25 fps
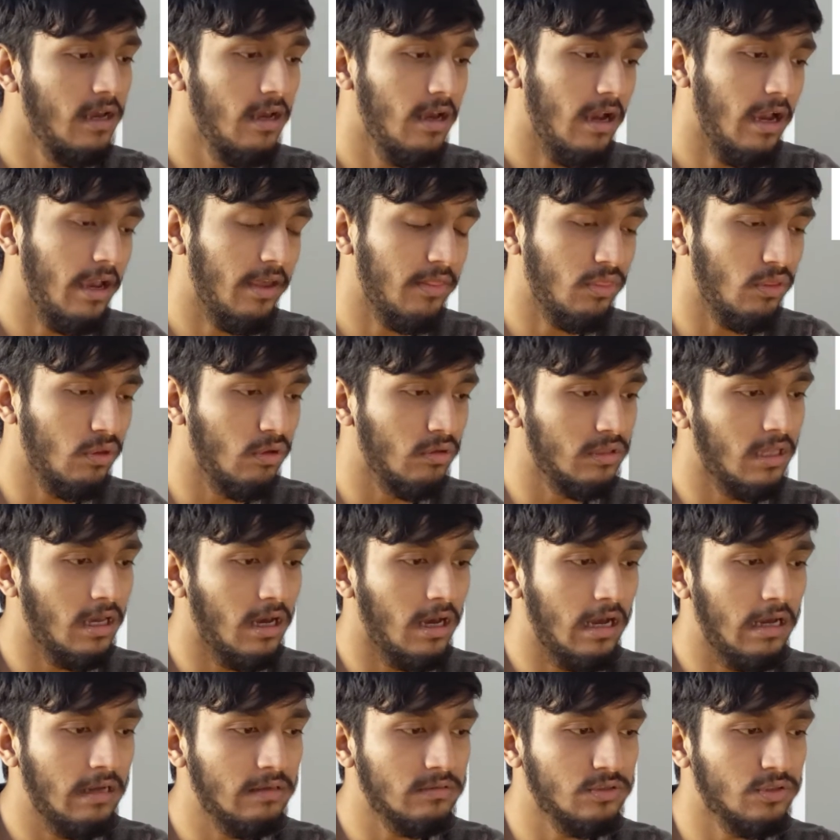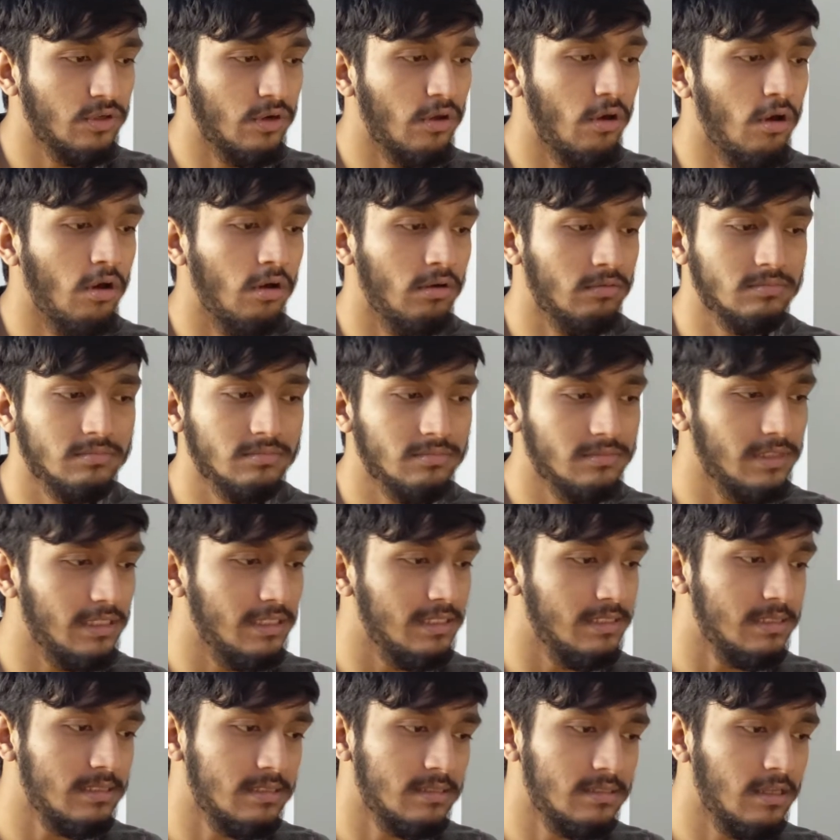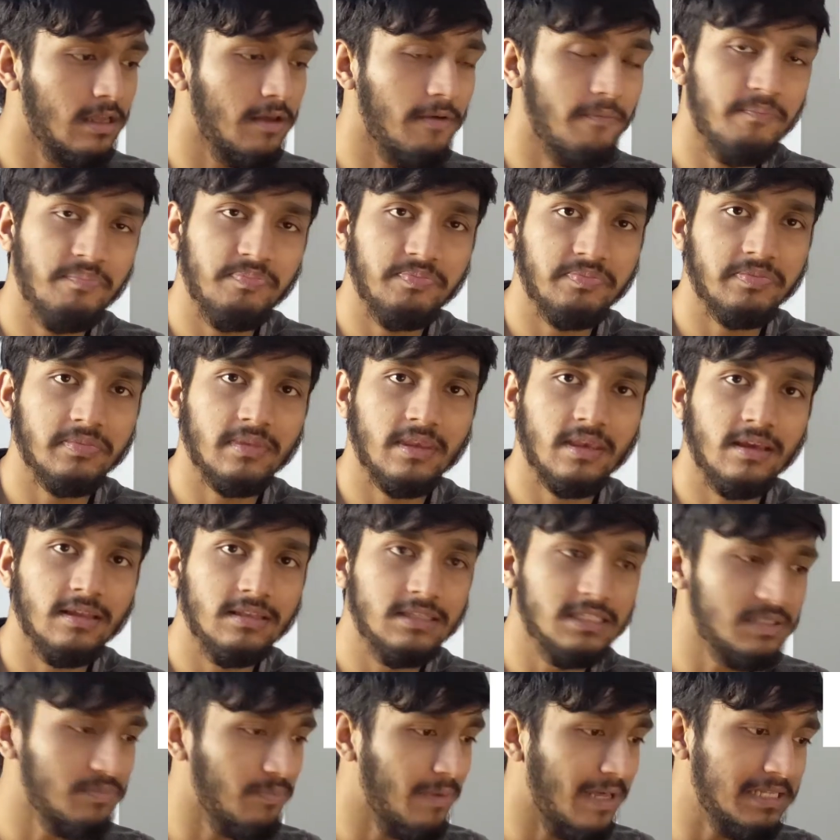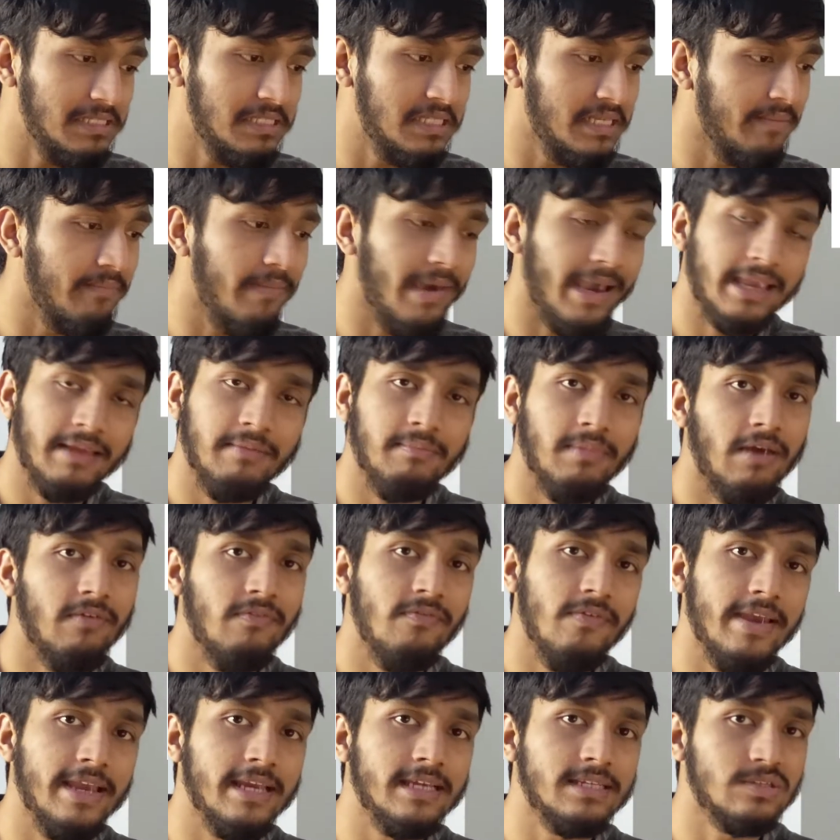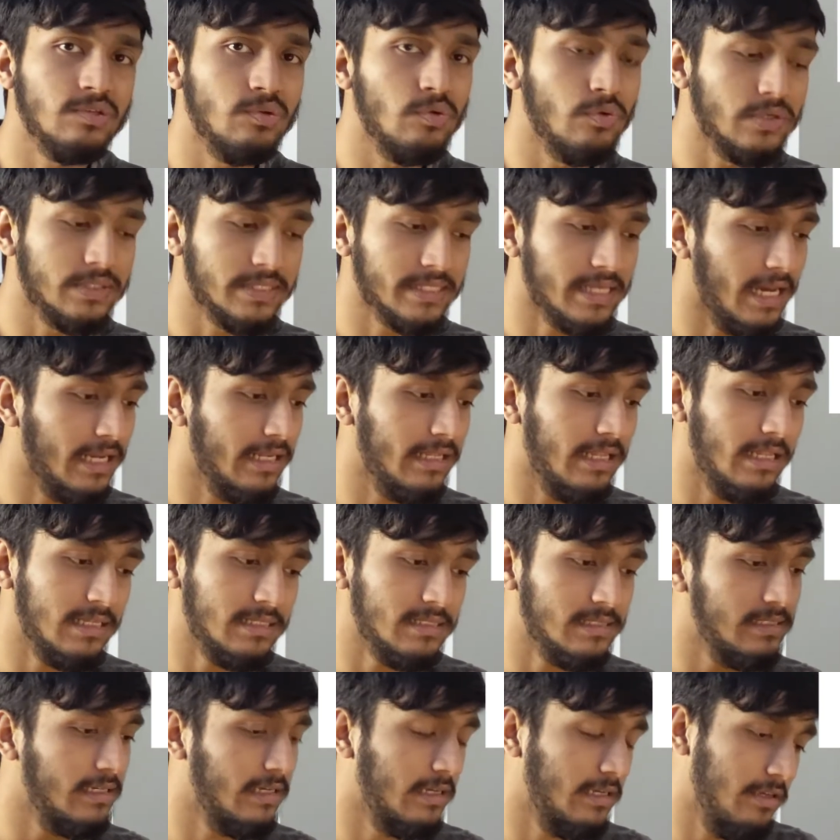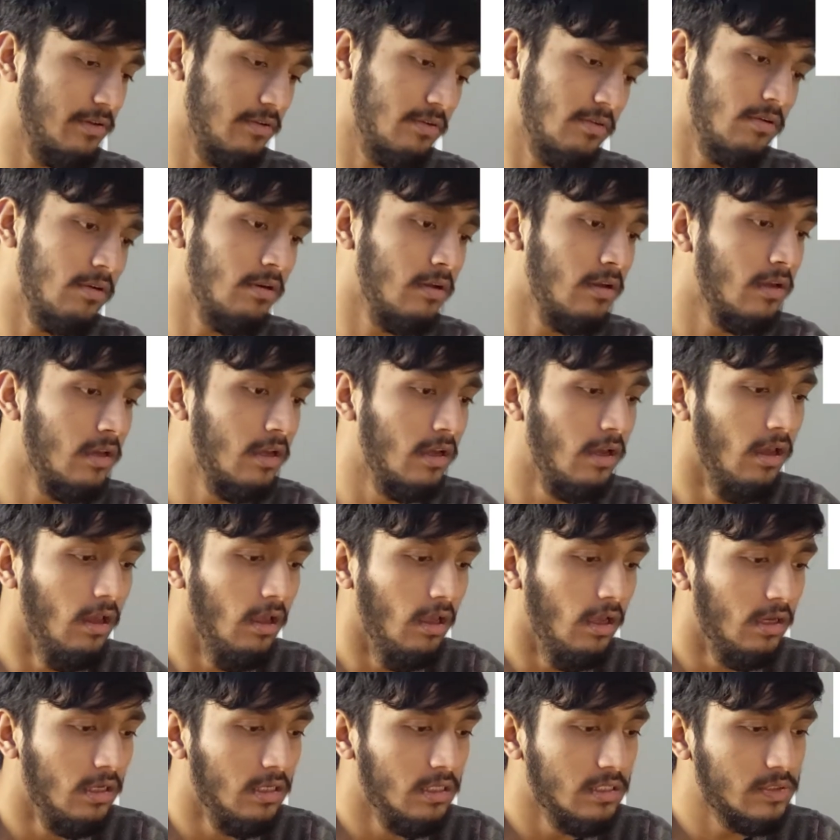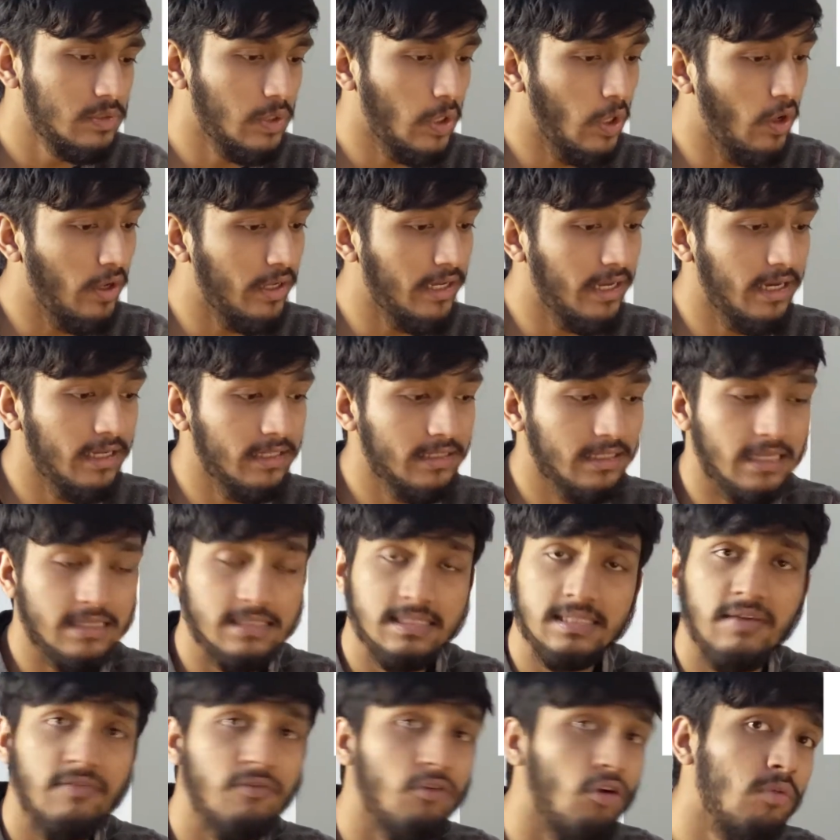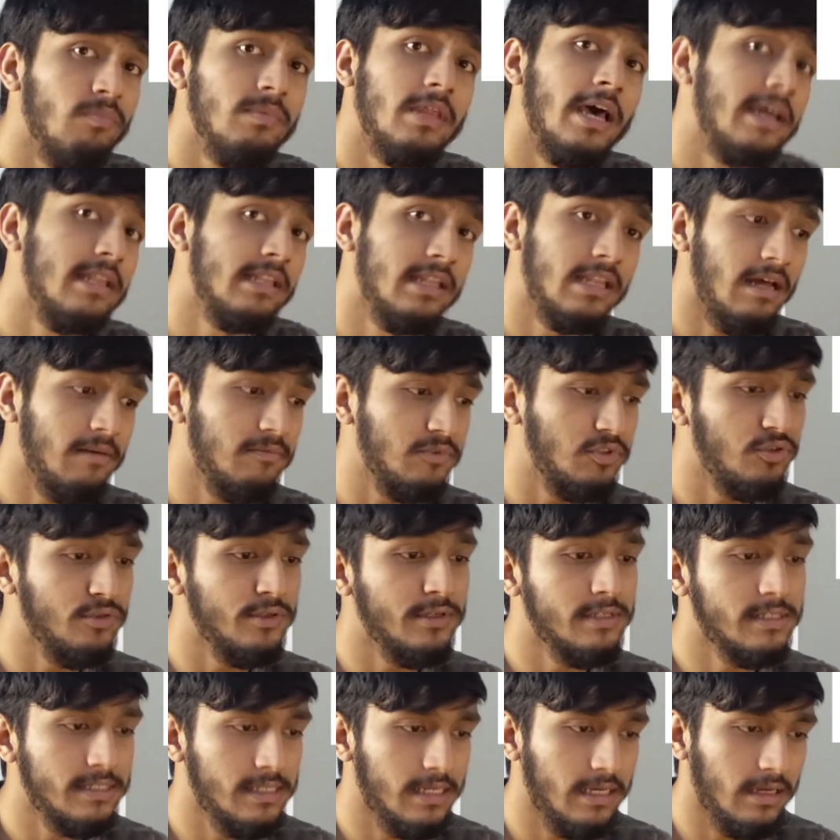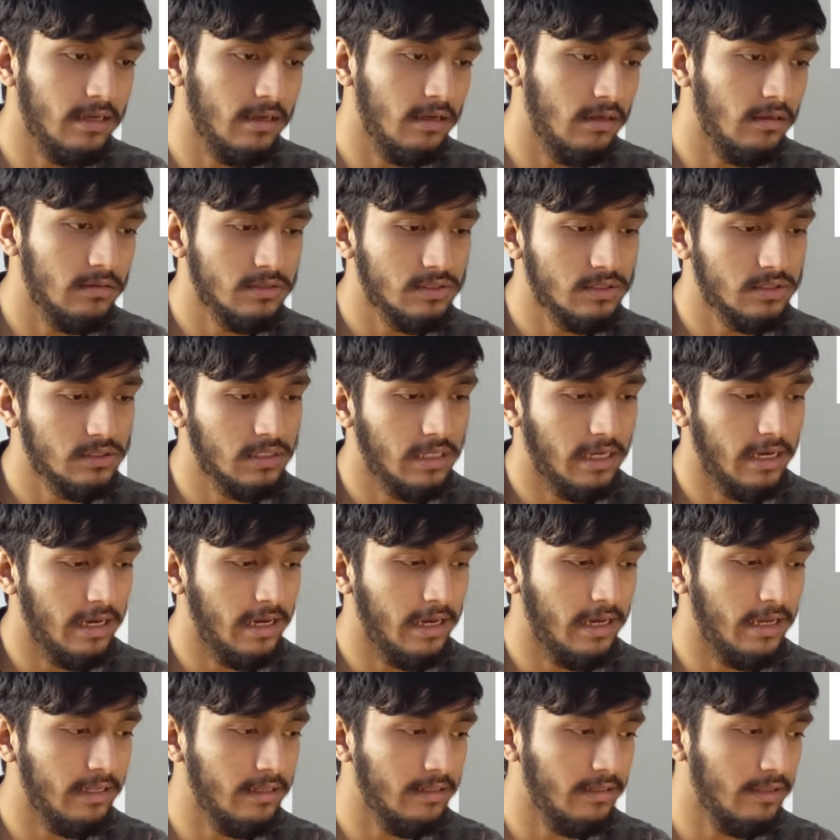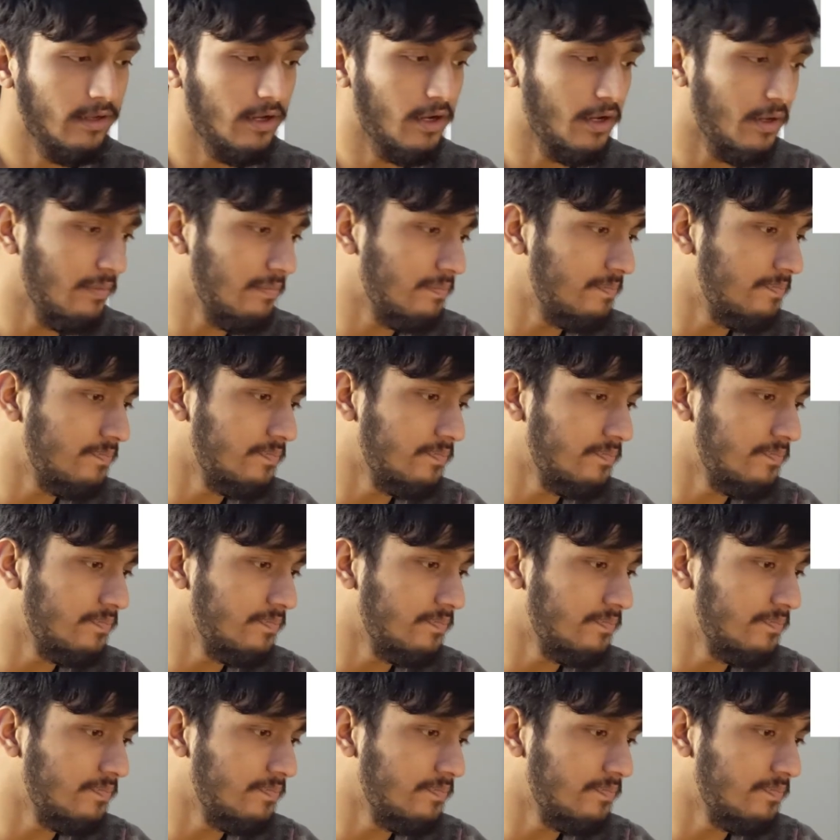I thought that, you know, this plastic bag in my face looks kind of sick, you know. So yeah, that's the form that I ended up choosing and